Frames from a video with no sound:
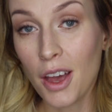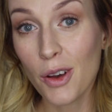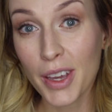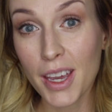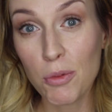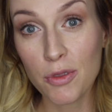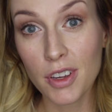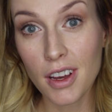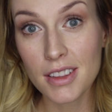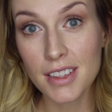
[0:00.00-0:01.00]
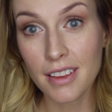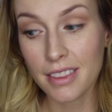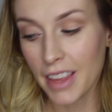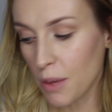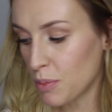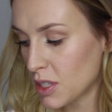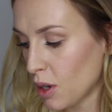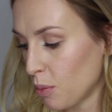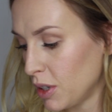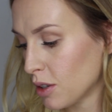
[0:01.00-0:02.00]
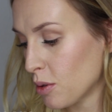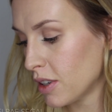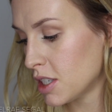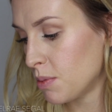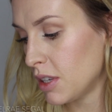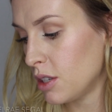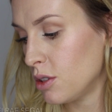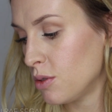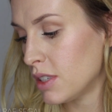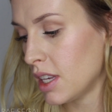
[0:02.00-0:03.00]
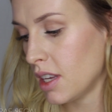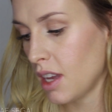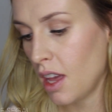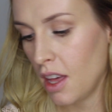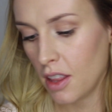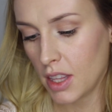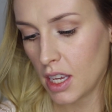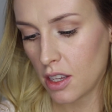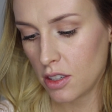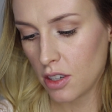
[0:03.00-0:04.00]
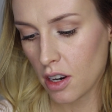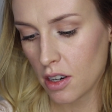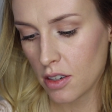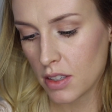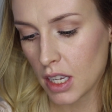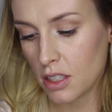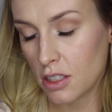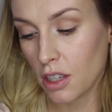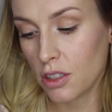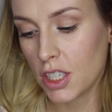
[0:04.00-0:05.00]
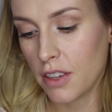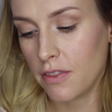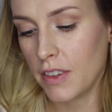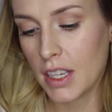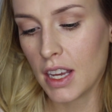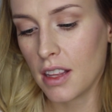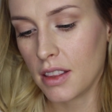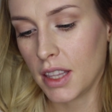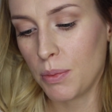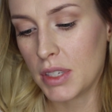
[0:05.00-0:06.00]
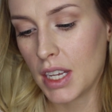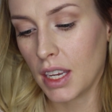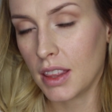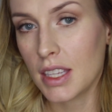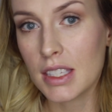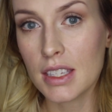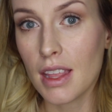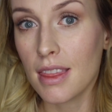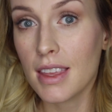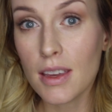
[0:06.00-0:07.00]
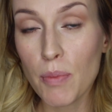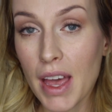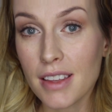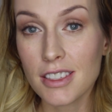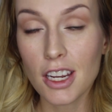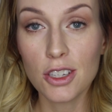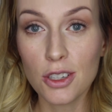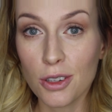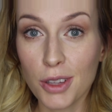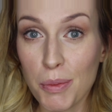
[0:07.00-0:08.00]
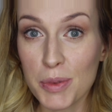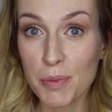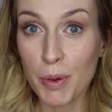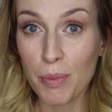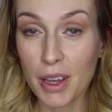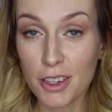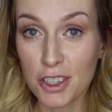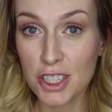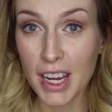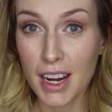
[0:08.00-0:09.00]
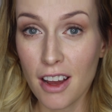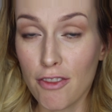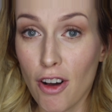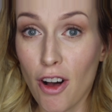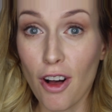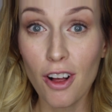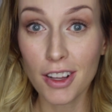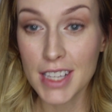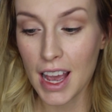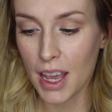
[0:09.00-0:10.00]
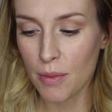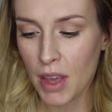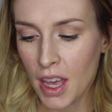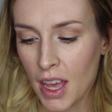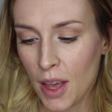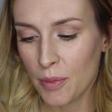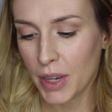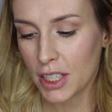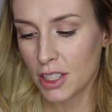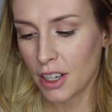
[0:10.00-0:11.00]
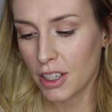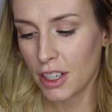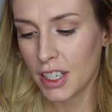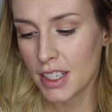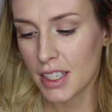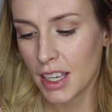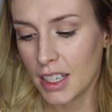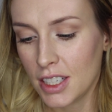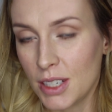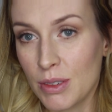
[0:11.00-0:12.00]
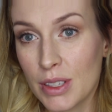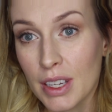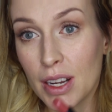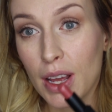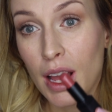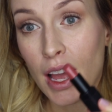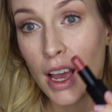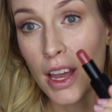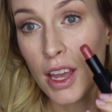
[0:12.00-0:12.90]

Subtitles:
Okay, moving on to lips. We are going to be using the NARS Dolce Vita lipstick. This is the best Your Lips But Better shade of all time. My daughter decided she was gonna